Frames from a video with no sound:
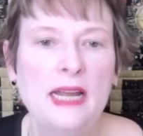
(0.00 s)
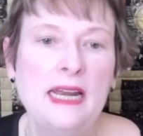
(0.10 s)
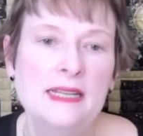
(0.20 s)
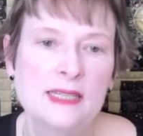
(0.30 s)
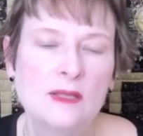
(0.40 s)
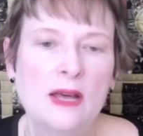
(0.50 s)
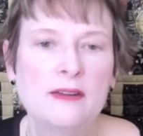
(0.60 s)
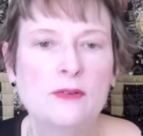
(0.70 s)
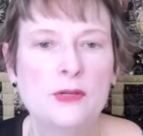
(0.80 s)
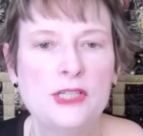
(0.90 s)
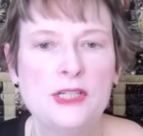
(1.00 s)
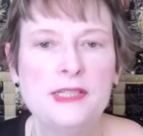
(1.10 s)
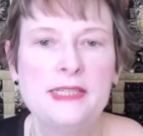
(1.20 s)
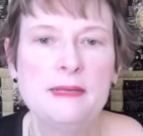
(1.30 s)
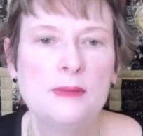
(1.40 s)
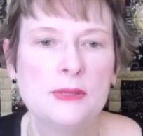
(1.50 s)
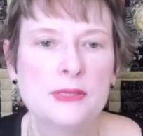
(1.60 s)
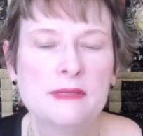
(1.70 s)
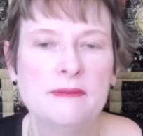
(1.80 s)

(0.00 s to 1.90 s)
and has a lot of Christian symbols.